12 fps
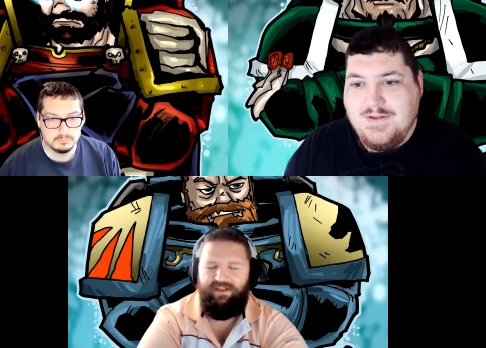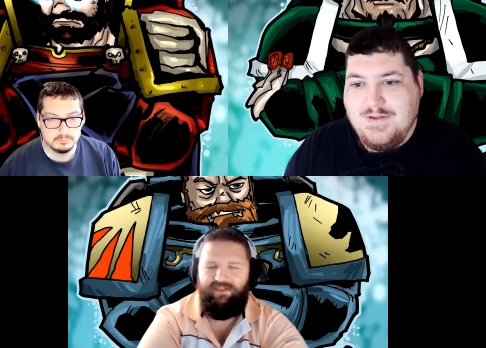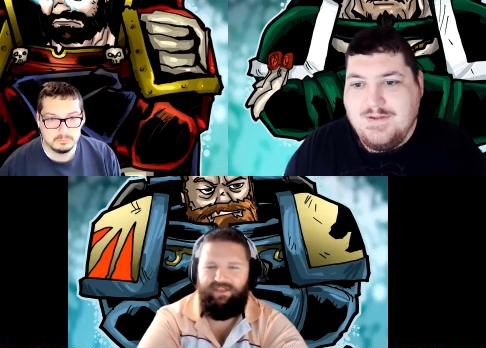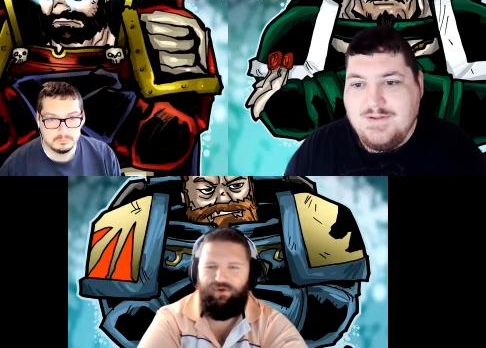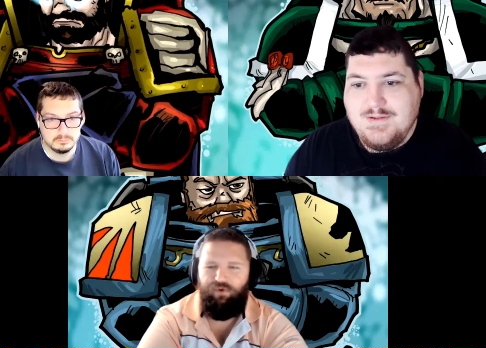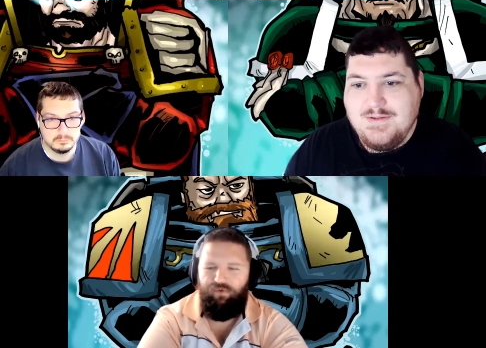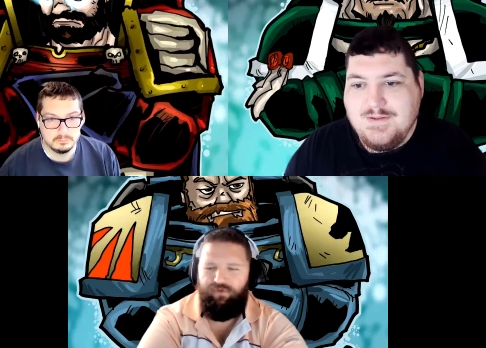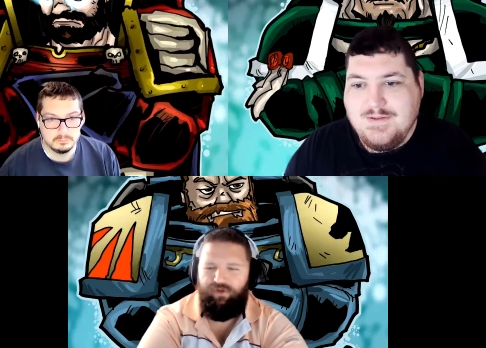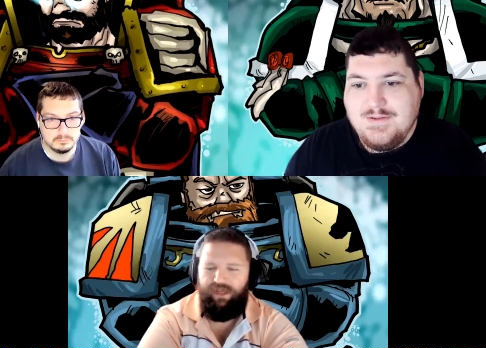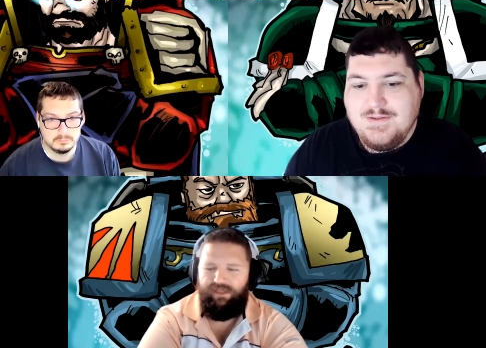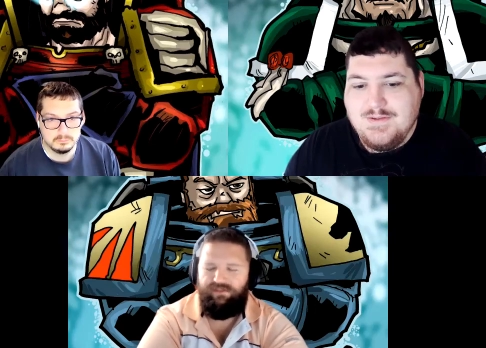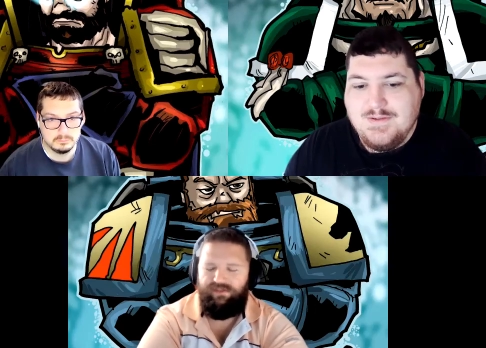Speaker 1: cool guns
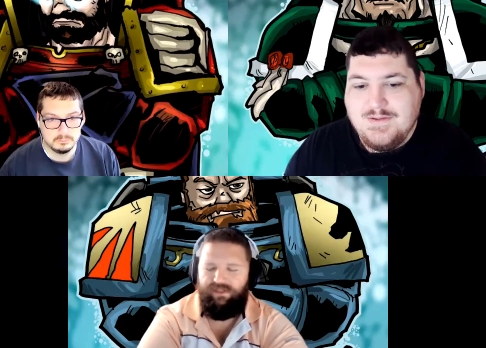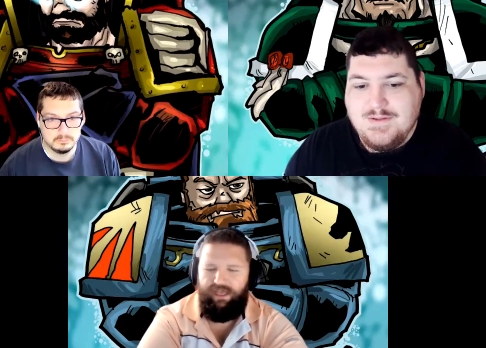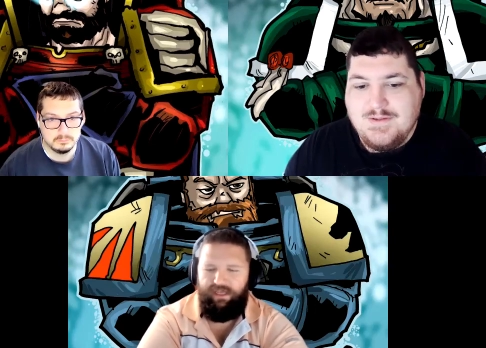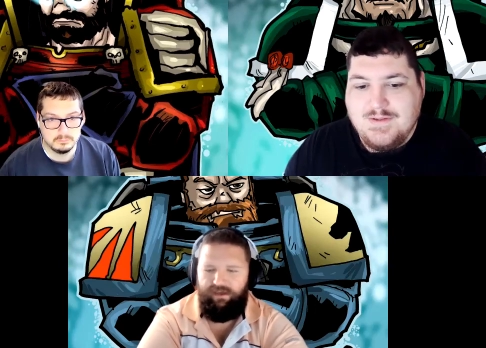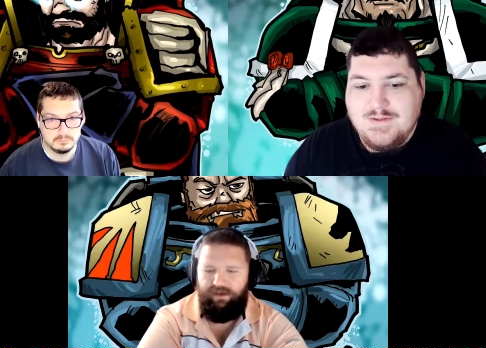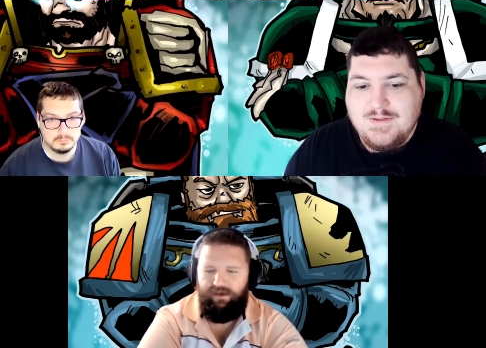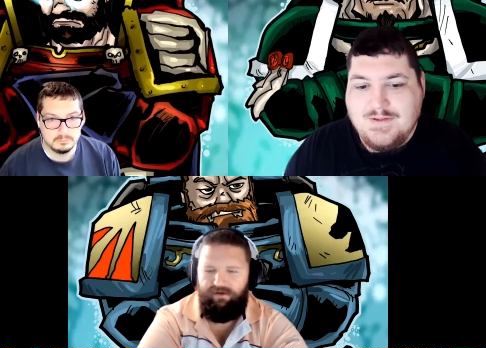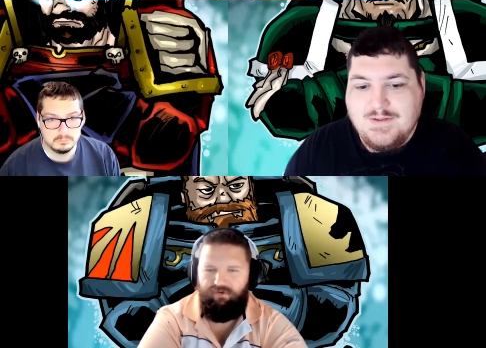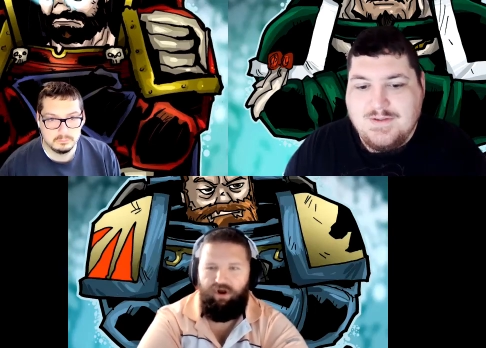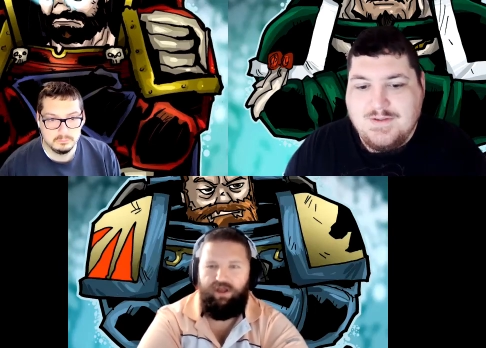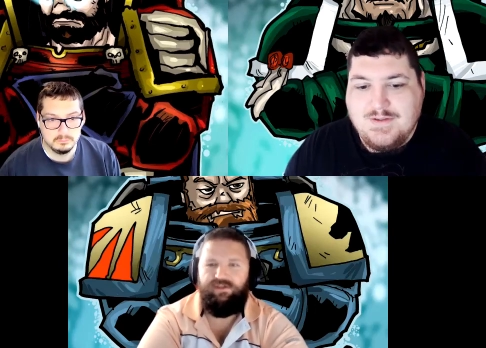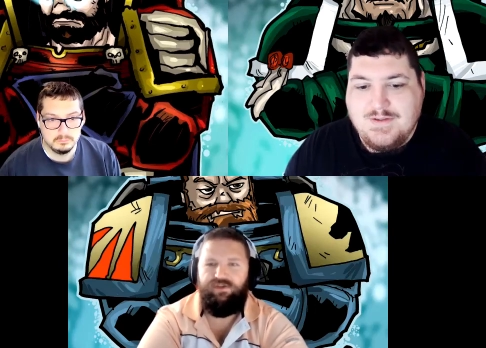like uh,
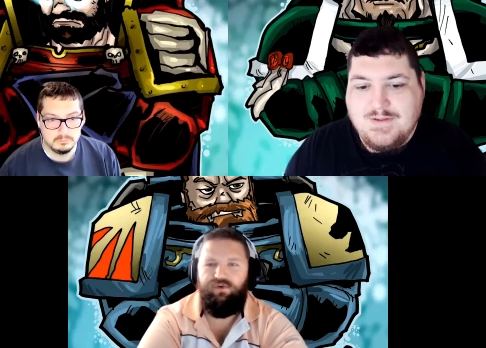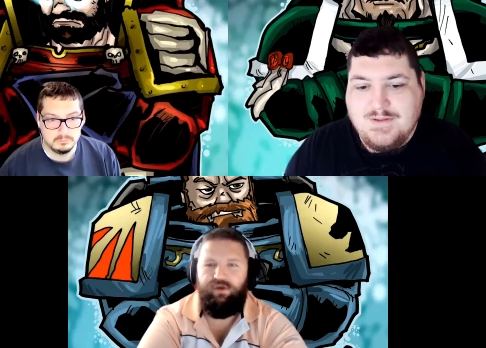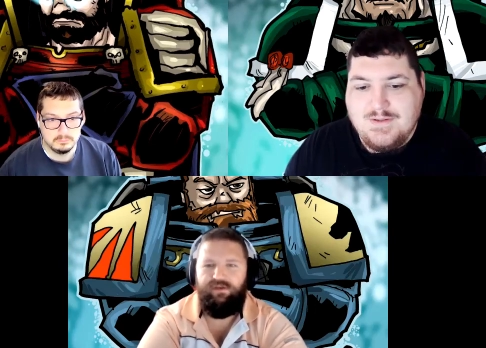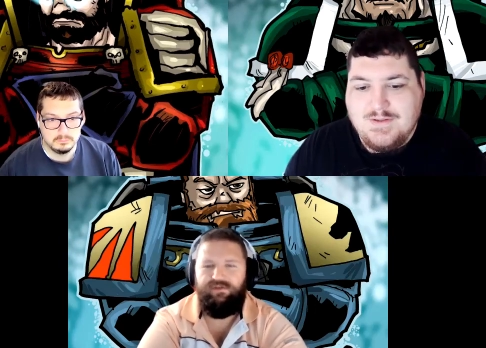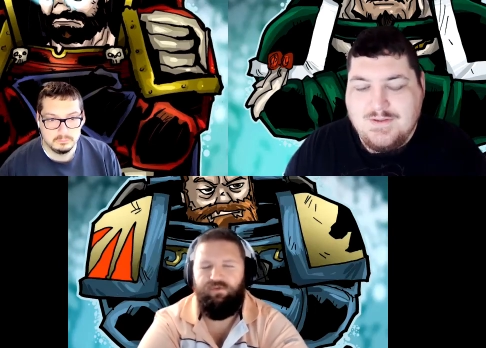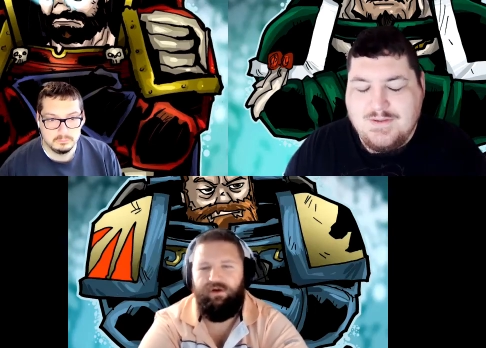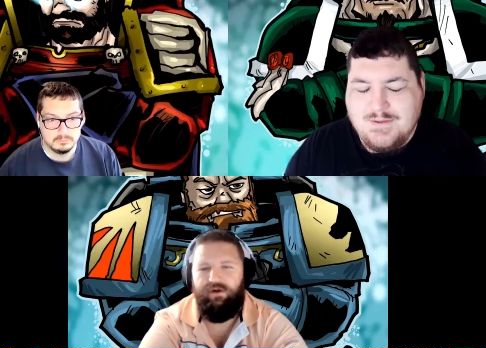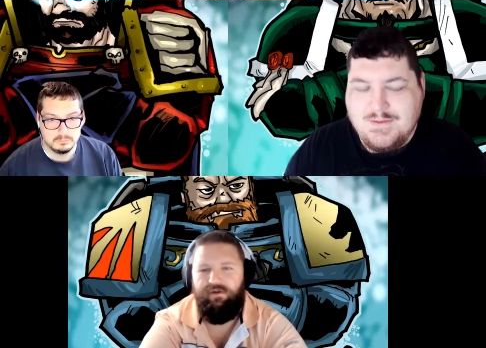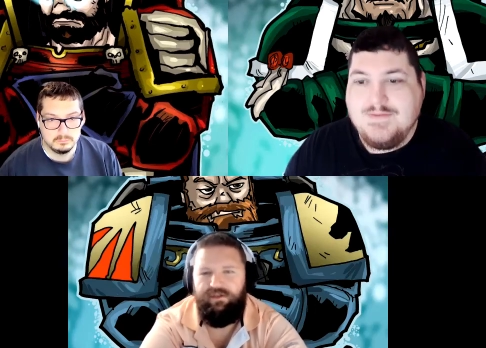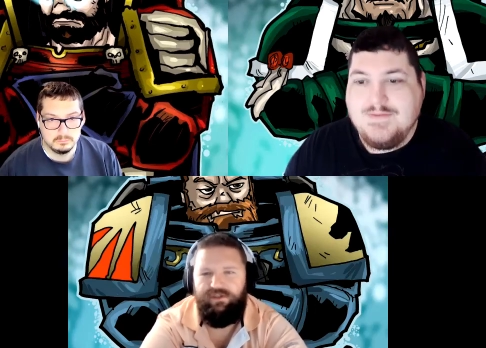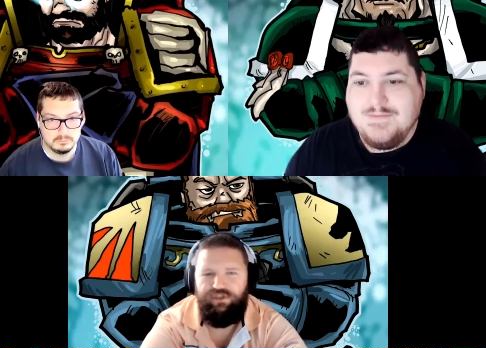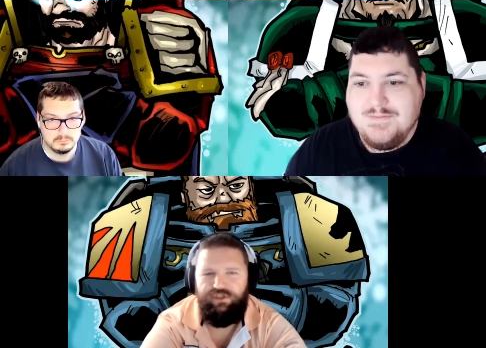Grotzukas, where it's just
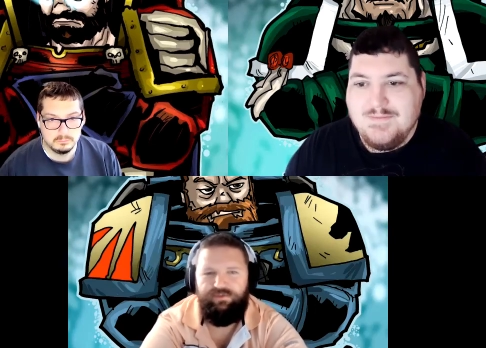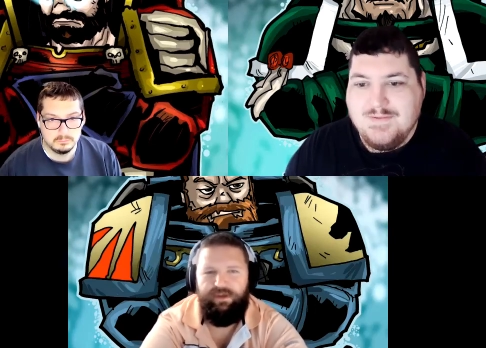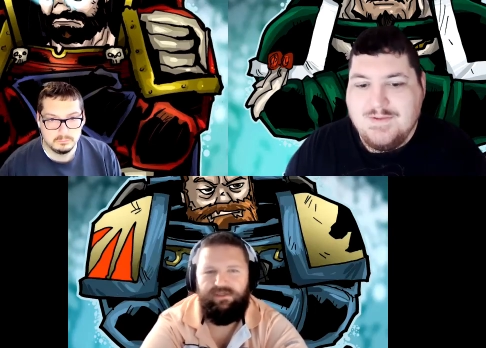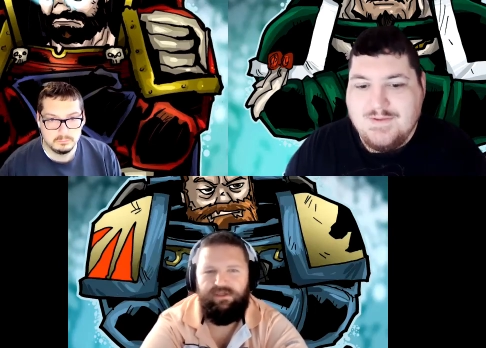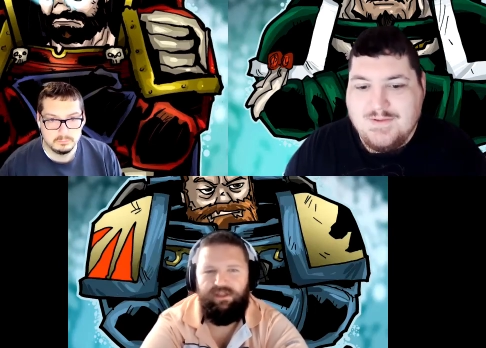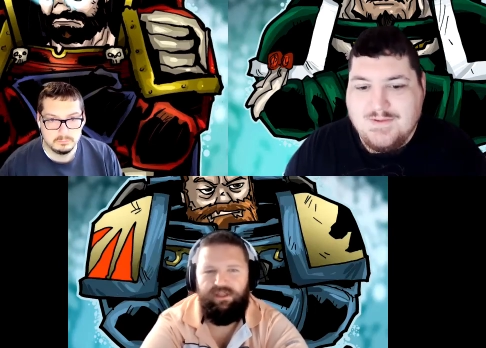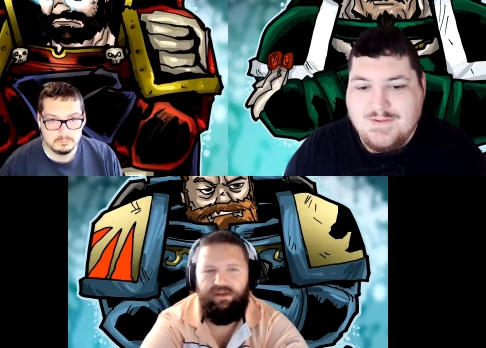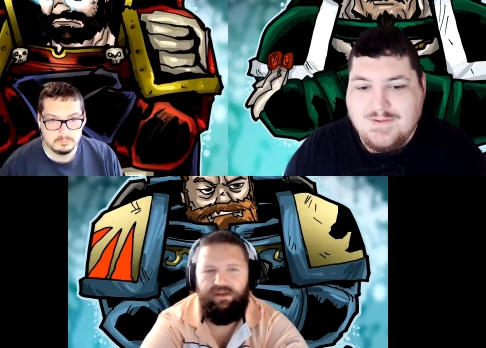basically